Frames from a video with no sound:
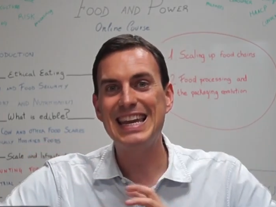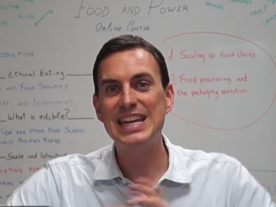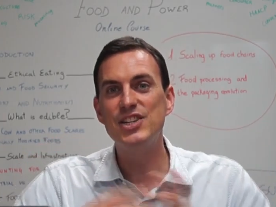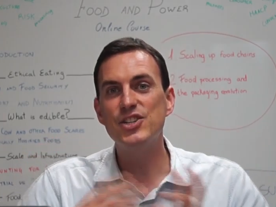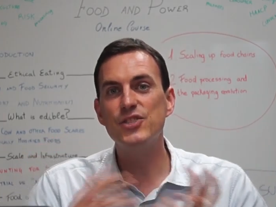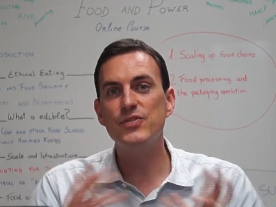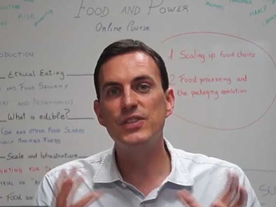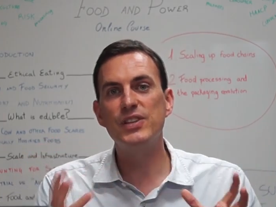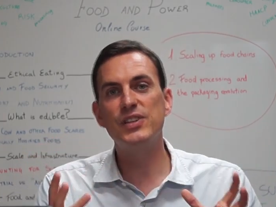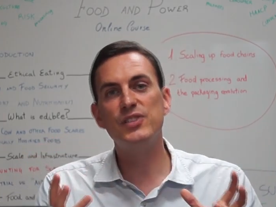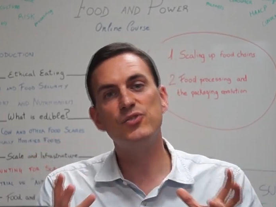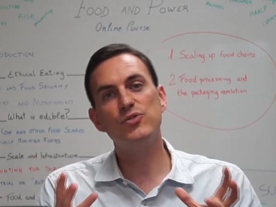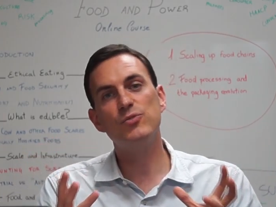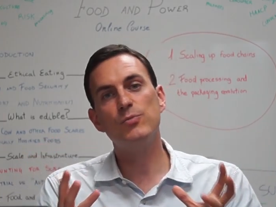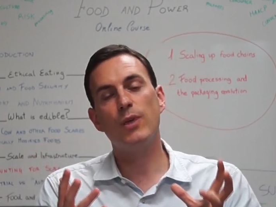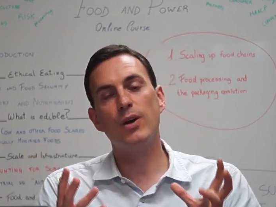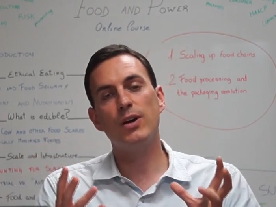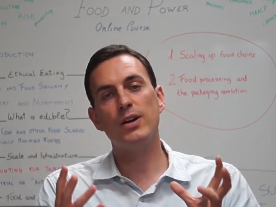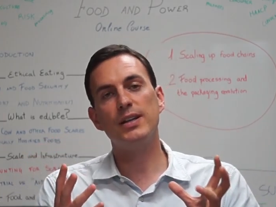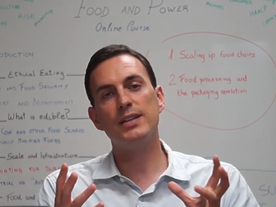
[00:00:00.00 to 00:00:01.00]
each of these
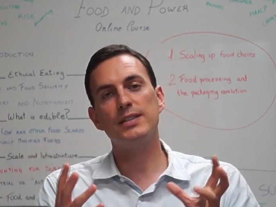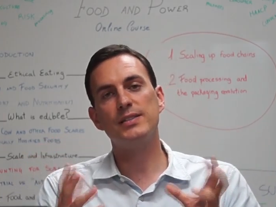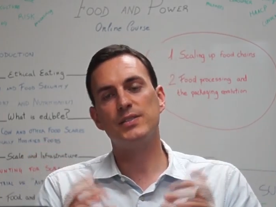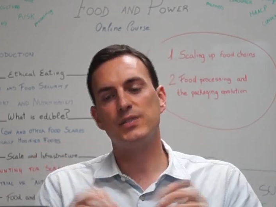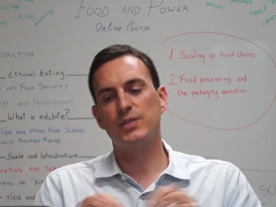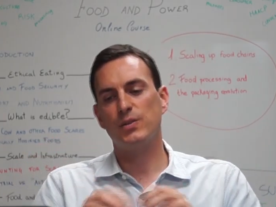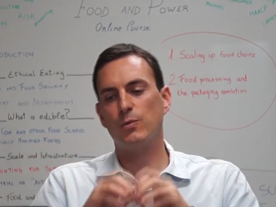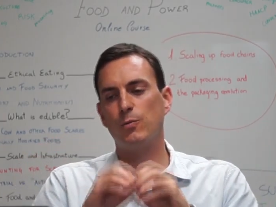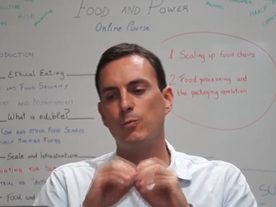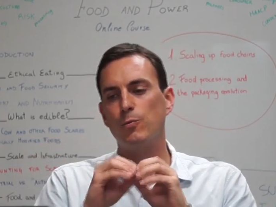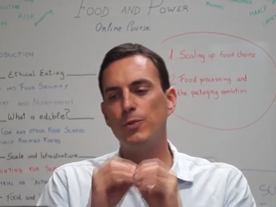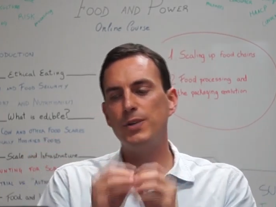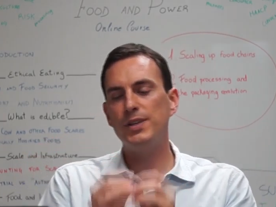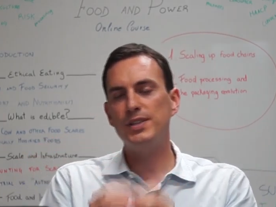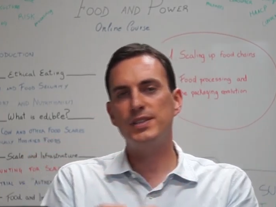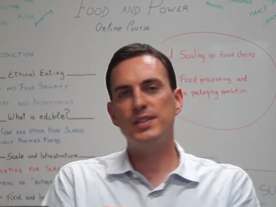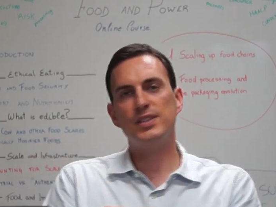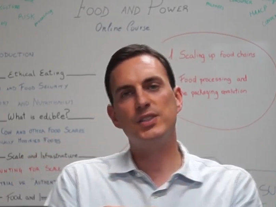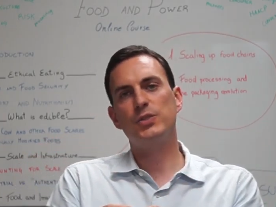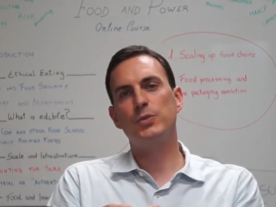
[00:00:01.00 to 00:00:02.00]
new markets
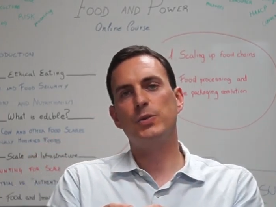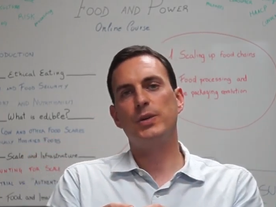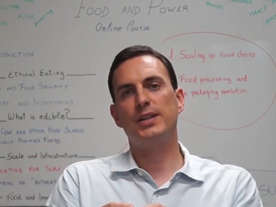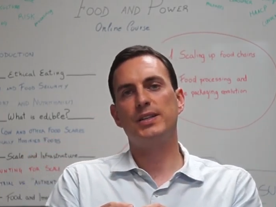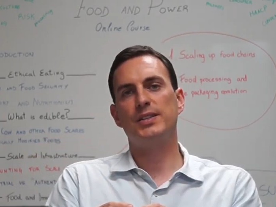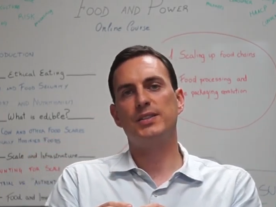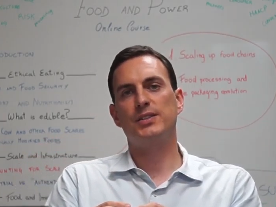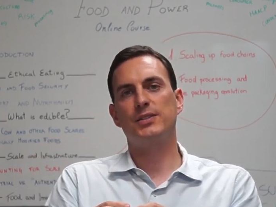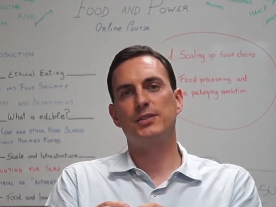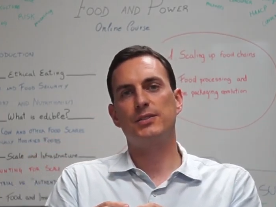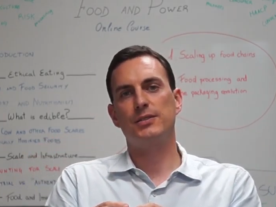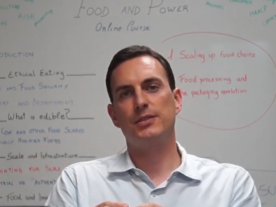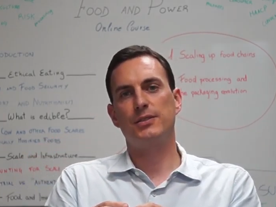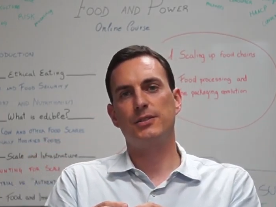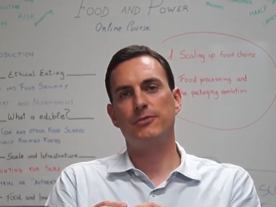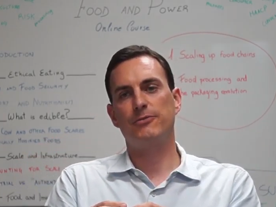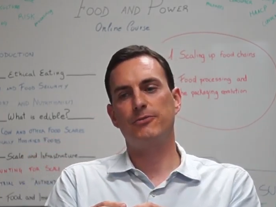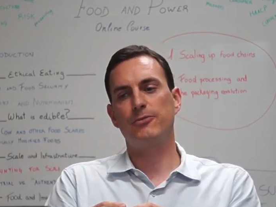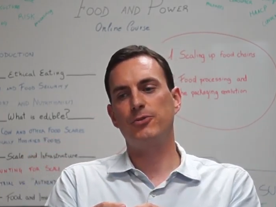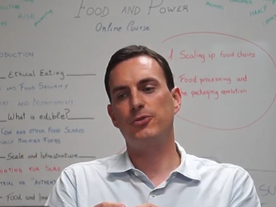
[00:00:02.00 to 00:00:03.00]
resituates
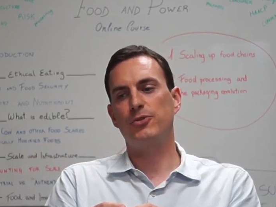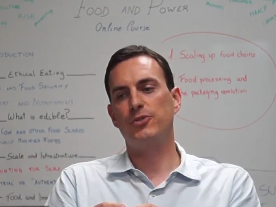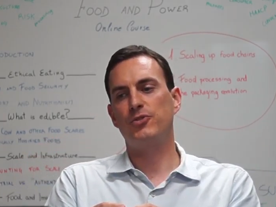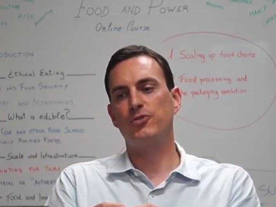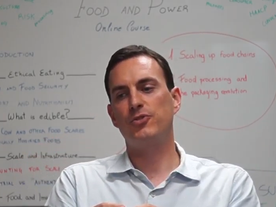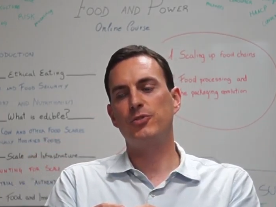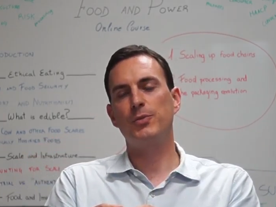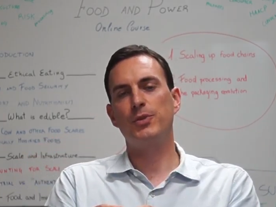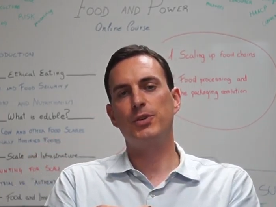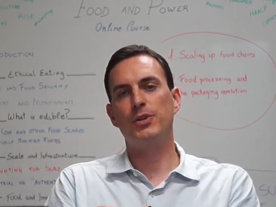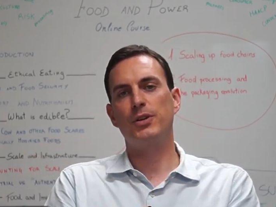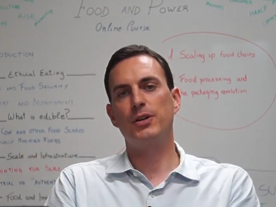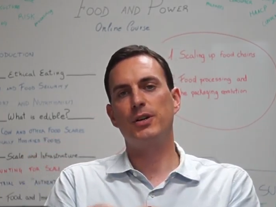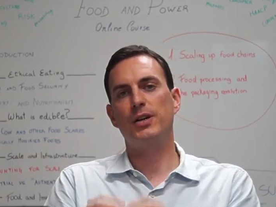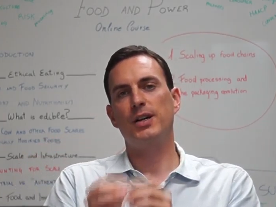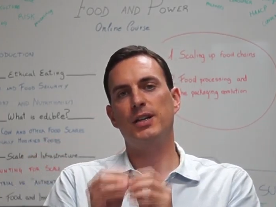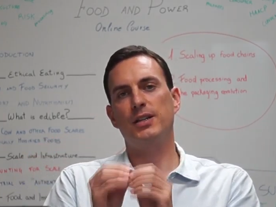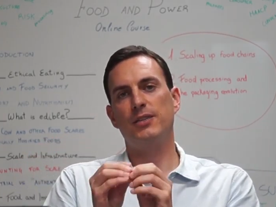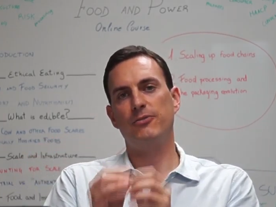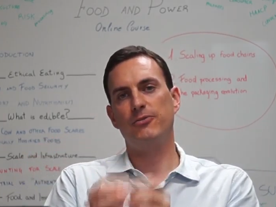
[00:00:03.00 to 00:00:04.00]
the food
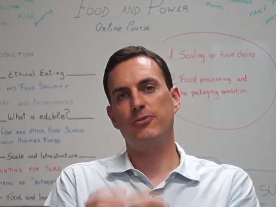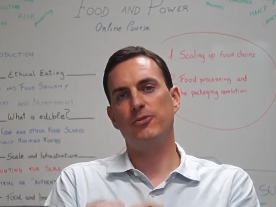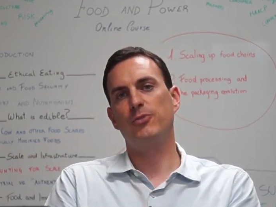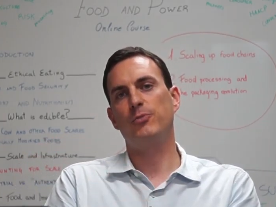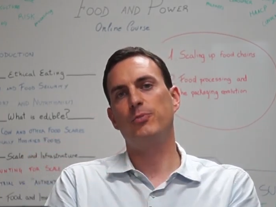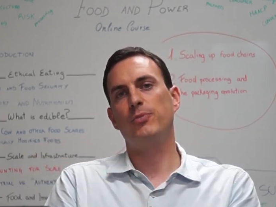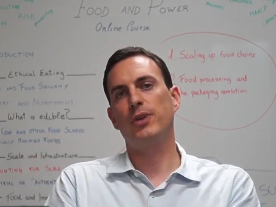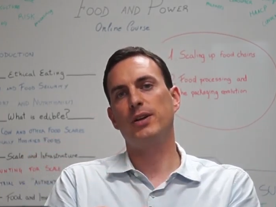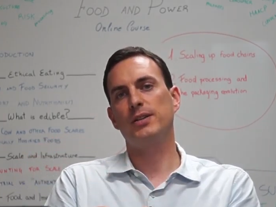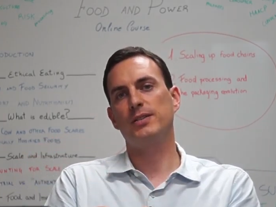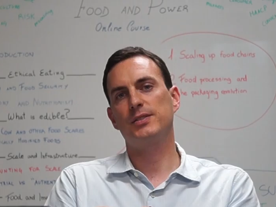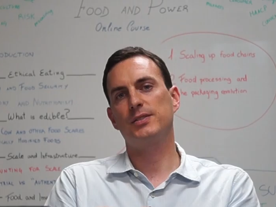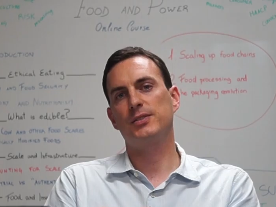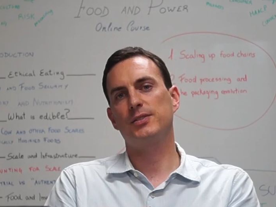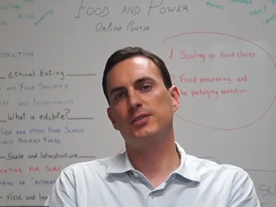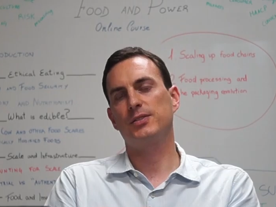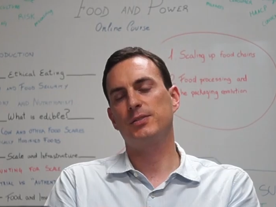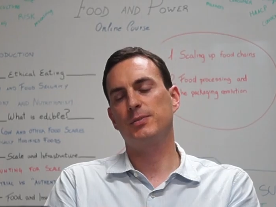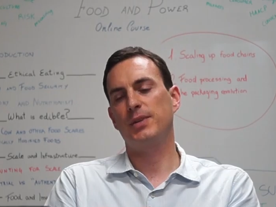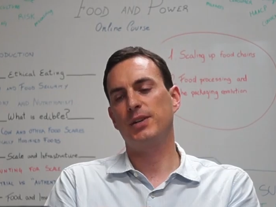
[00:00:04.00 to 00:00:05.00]
distributor and the food
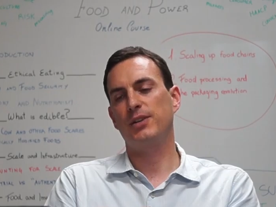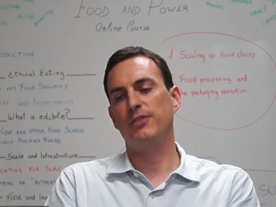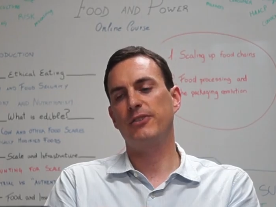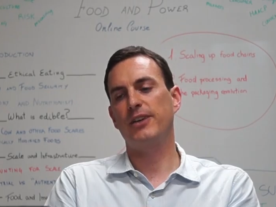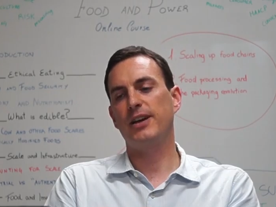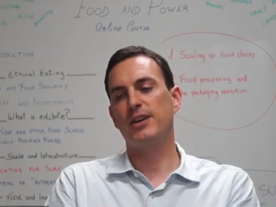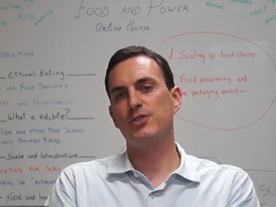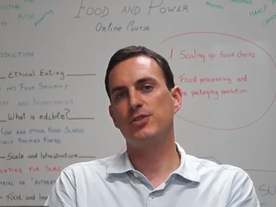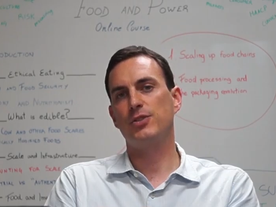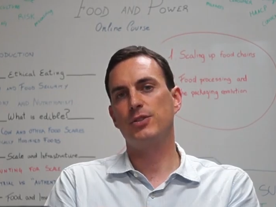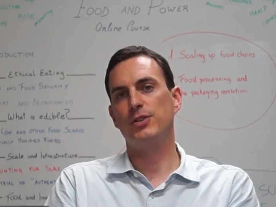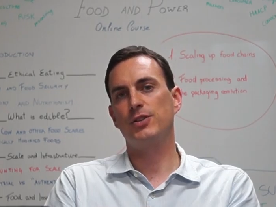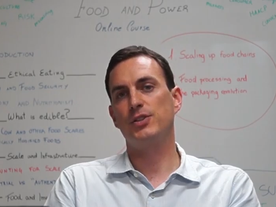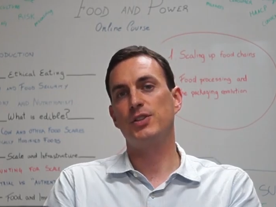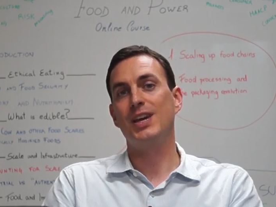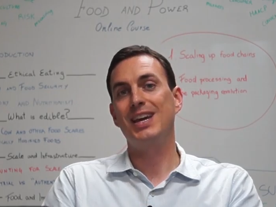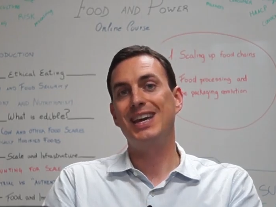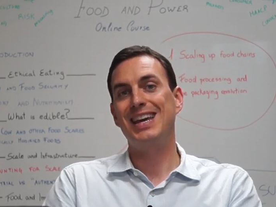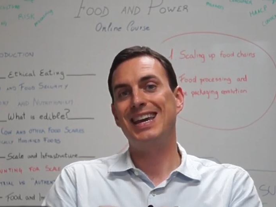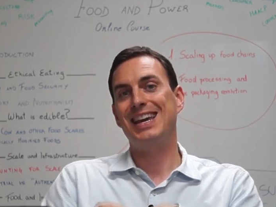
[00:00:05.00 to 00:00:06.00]
processors and
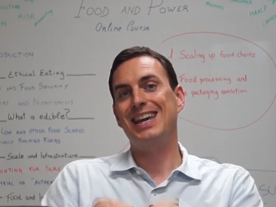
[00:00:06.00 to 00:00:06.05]
manufacturers